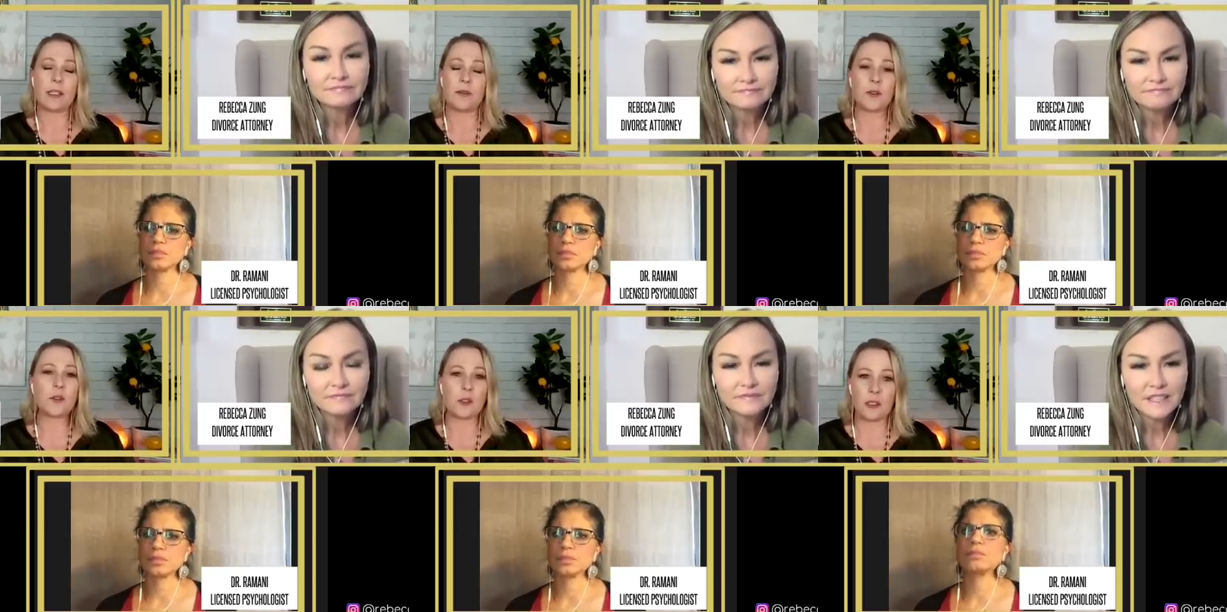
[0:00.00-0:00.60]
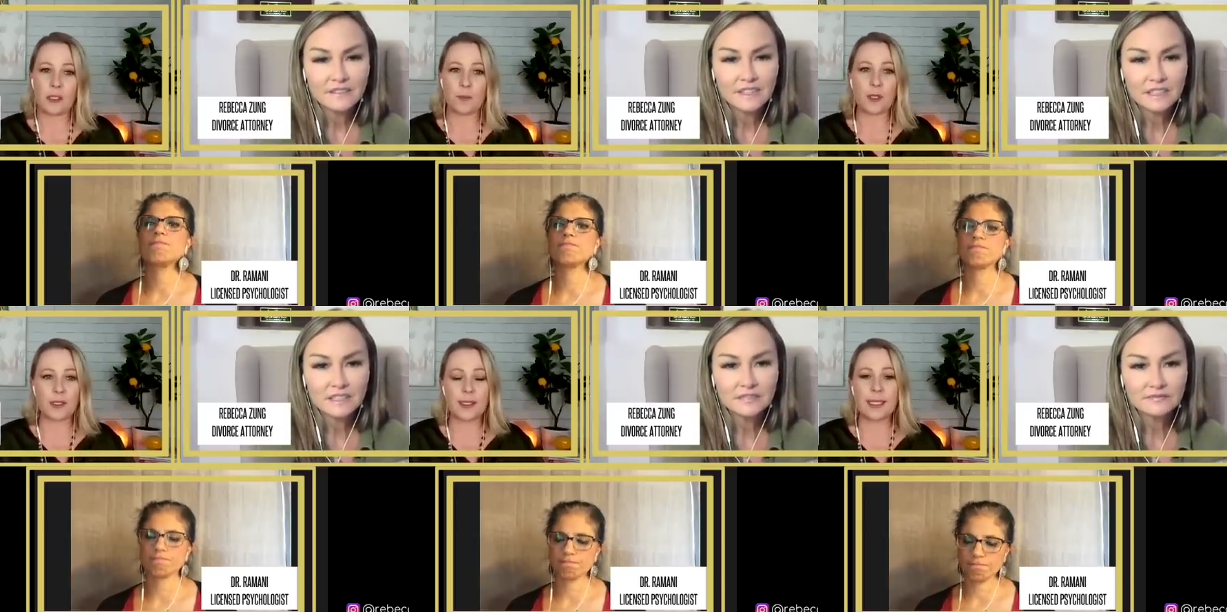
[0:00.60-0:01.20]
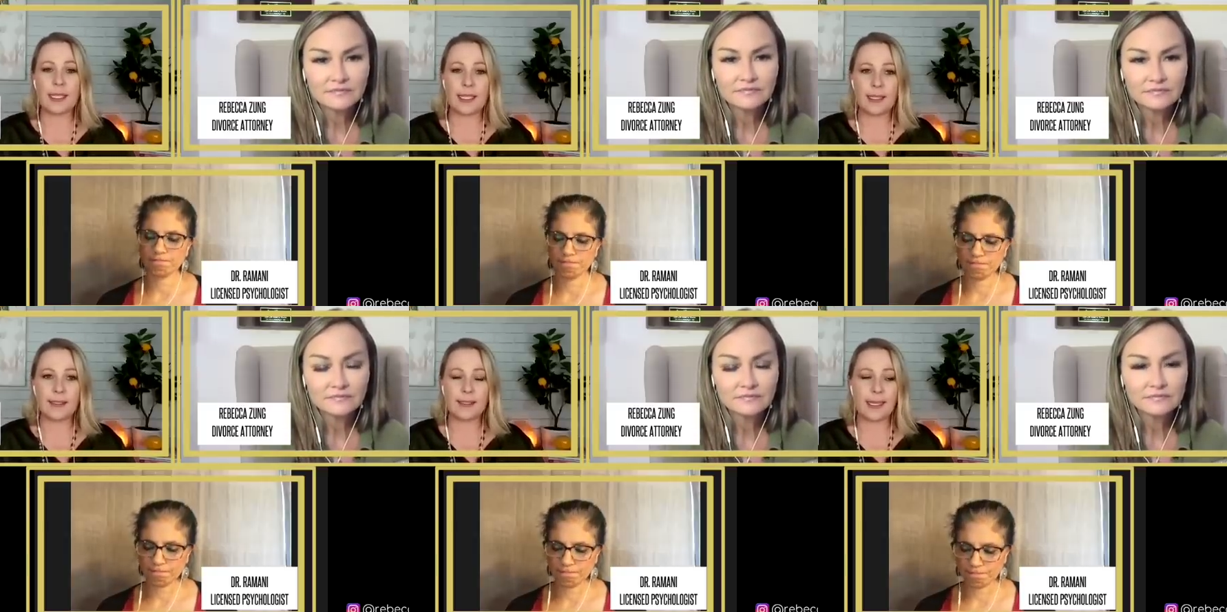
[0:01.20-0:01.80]
Speaker 1: you know strong a person
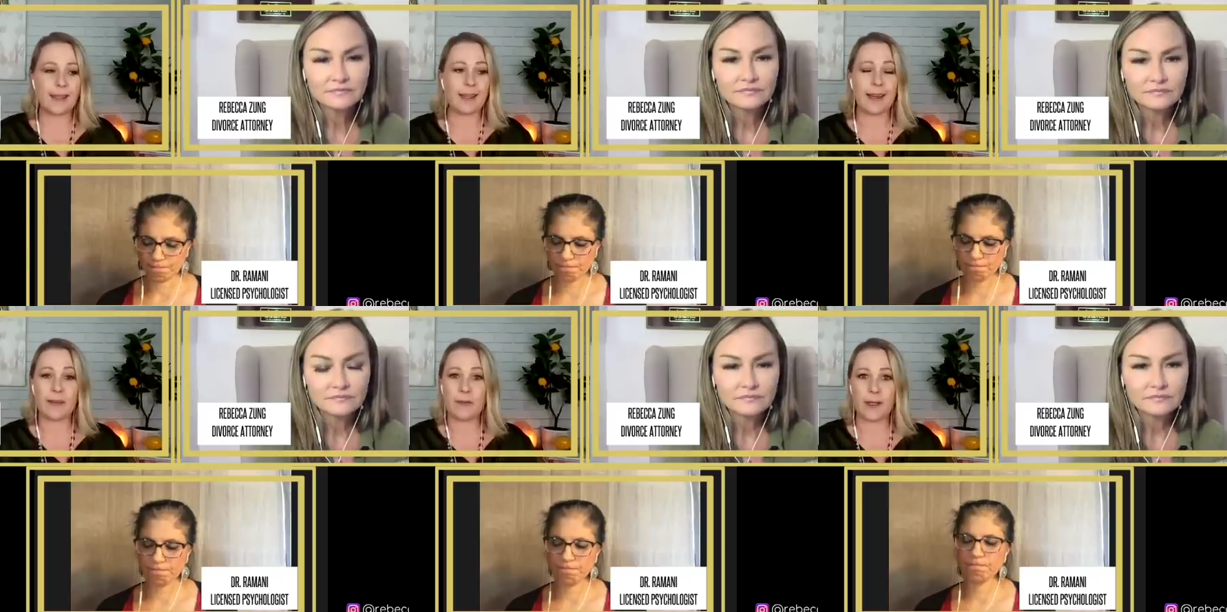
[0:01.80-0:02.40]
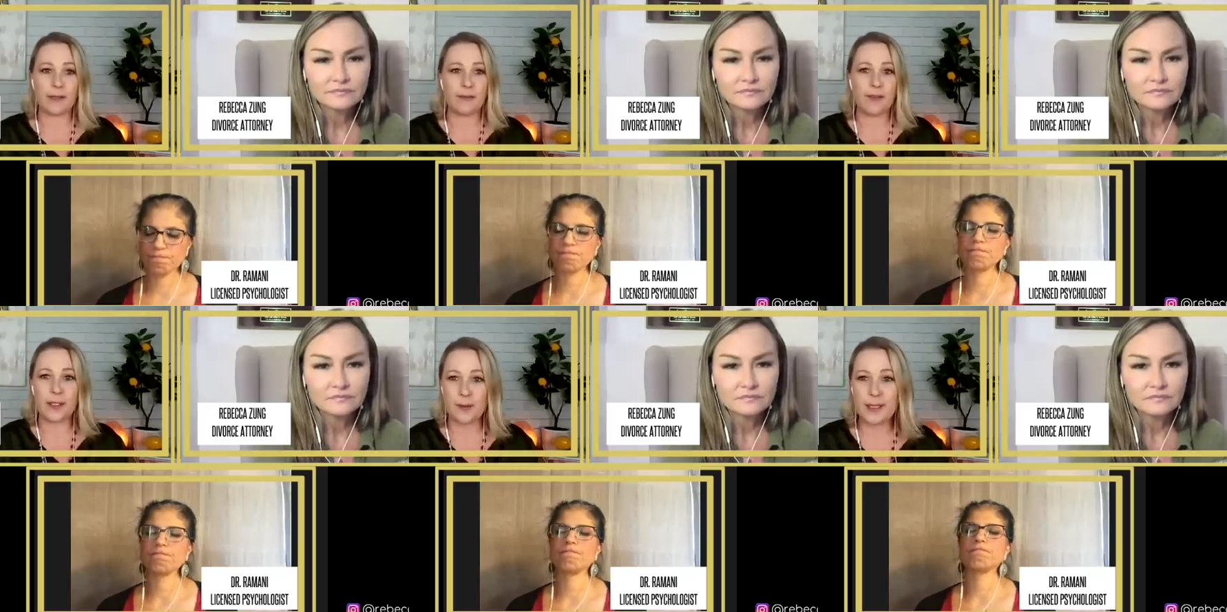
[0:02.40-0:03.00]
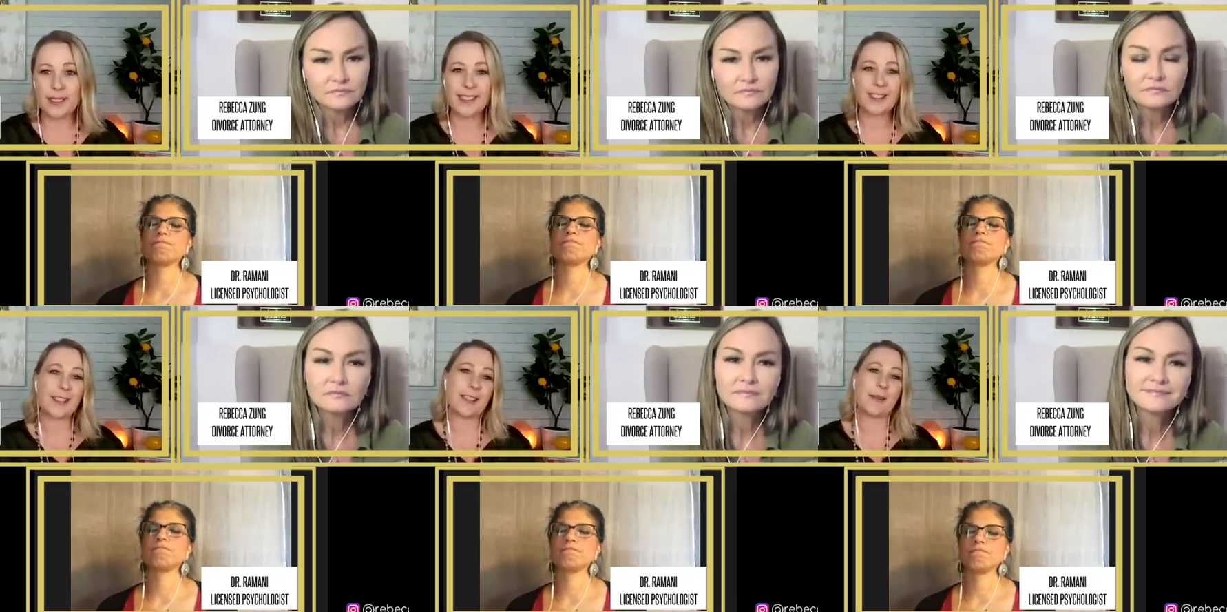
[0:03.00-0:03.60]
is and i've been fetal
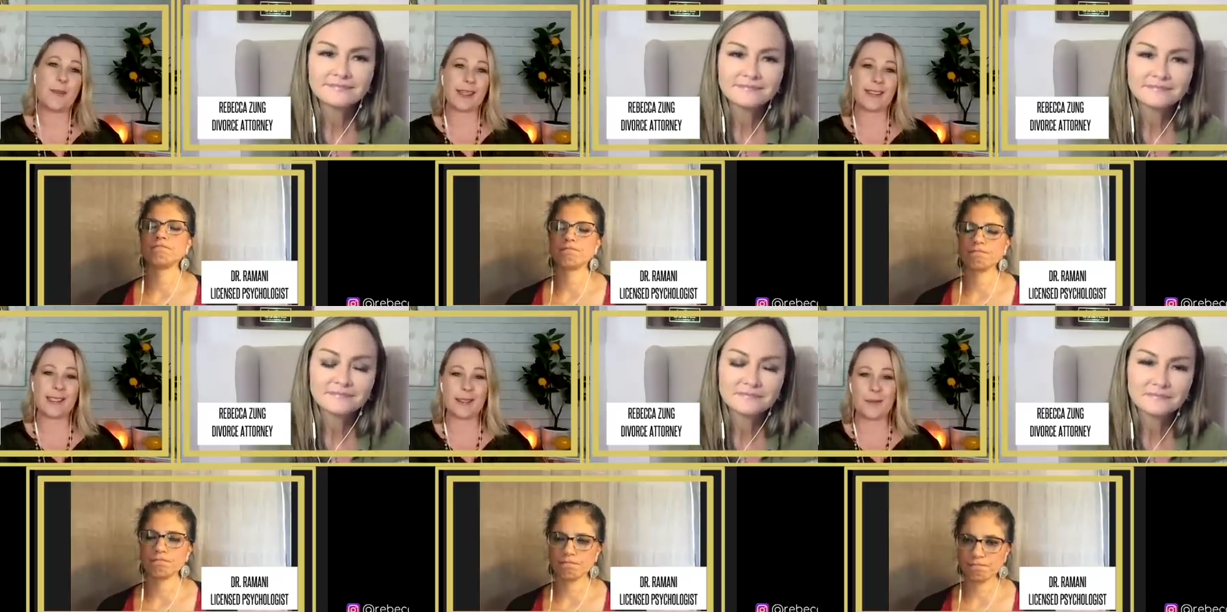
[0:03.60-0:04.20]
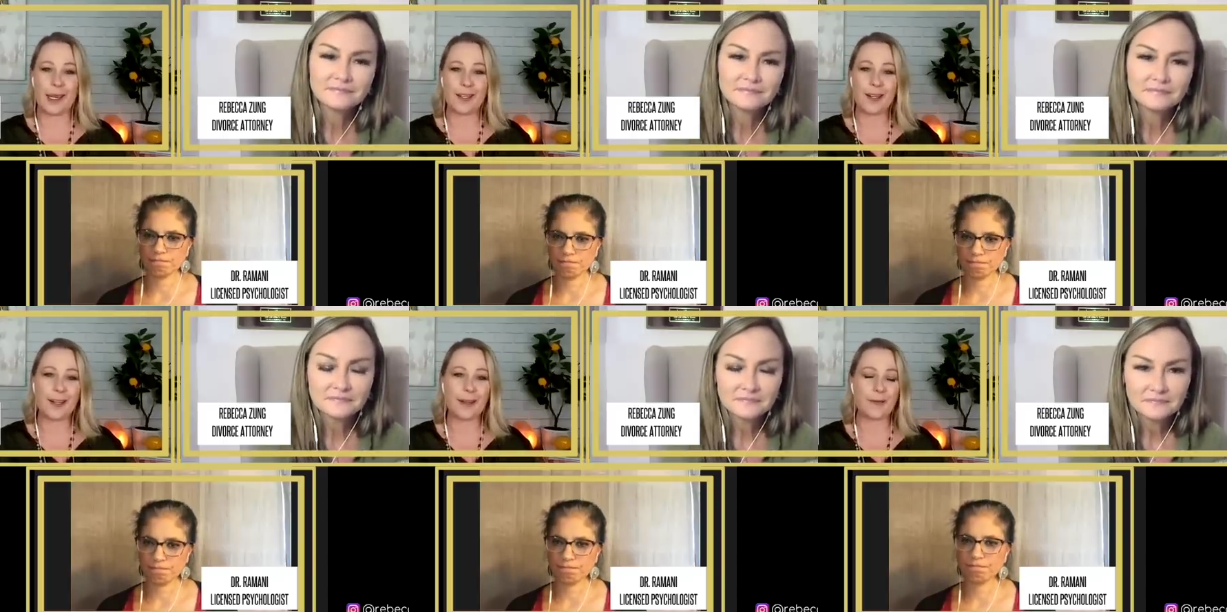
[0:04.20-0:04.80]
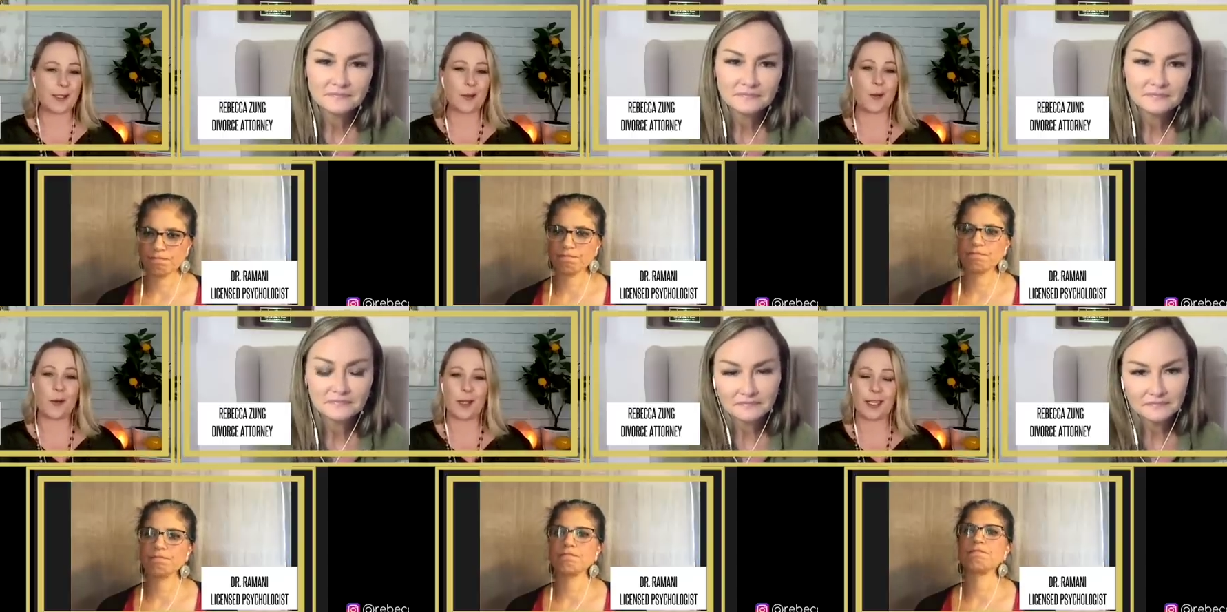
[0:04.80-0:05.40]
position in the back seat of my car after
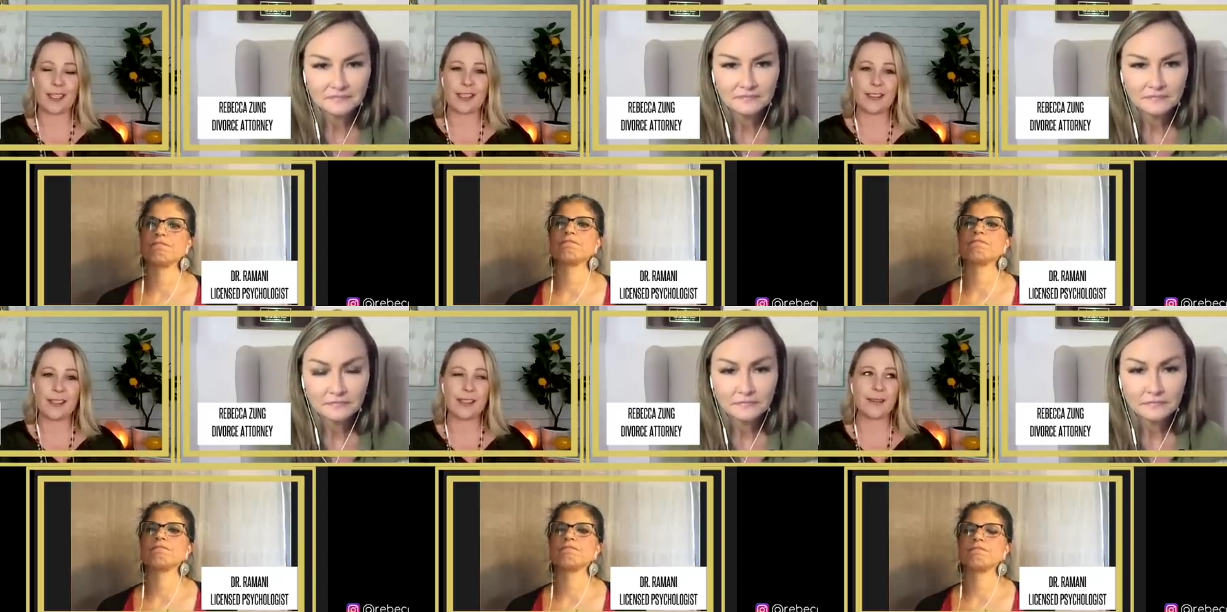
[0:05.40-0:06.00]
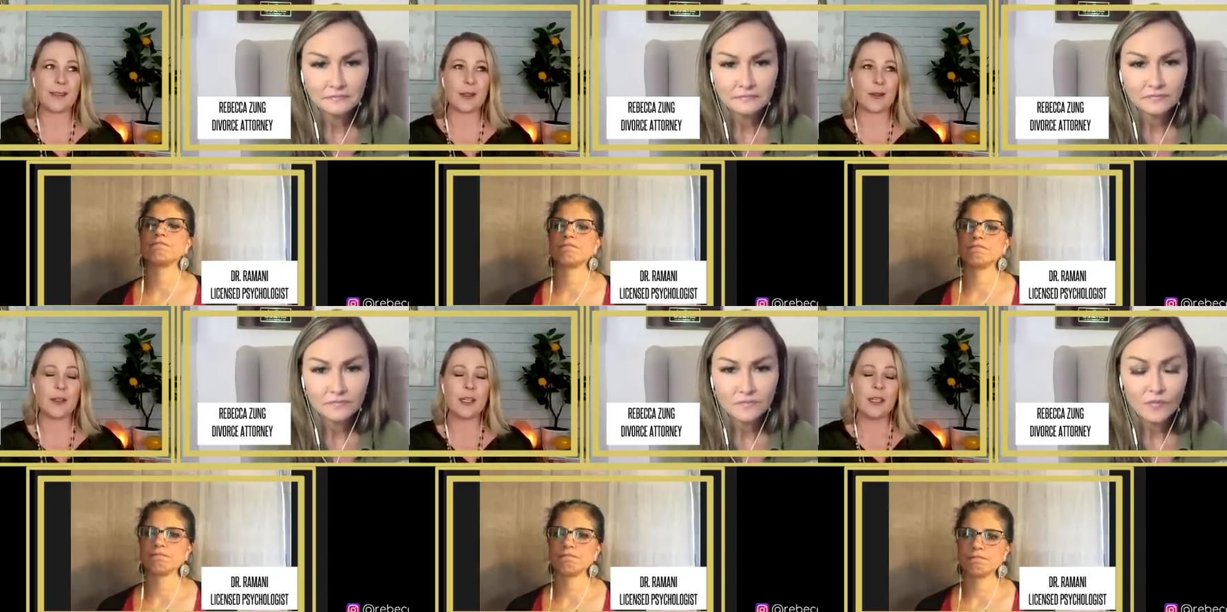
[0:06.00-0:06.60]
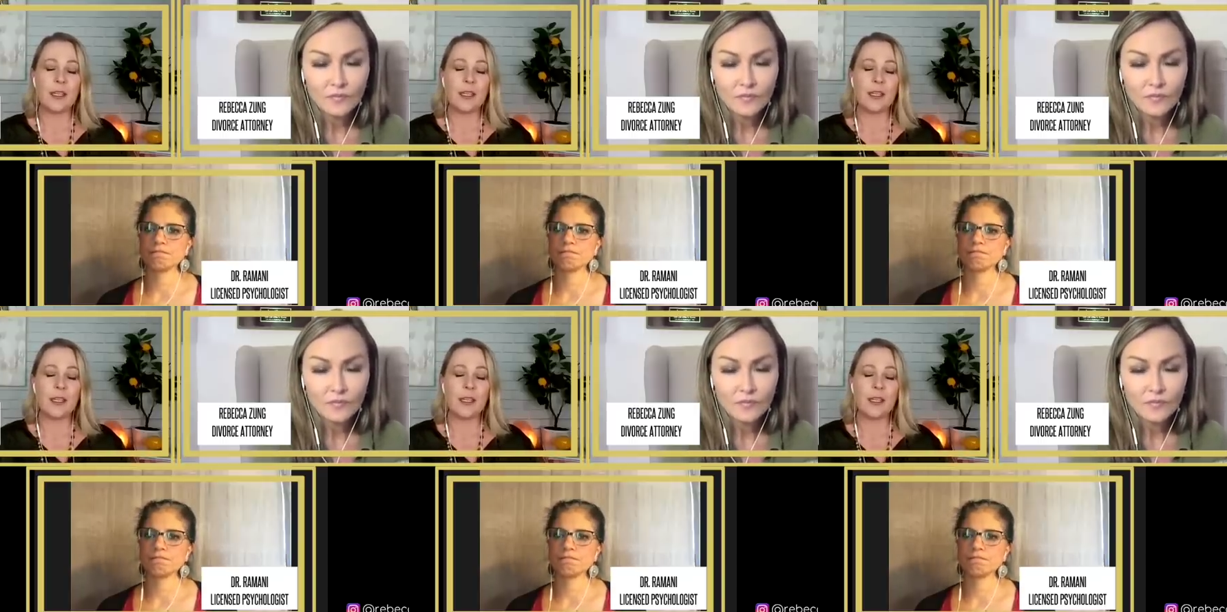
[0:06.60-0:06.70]
court and and so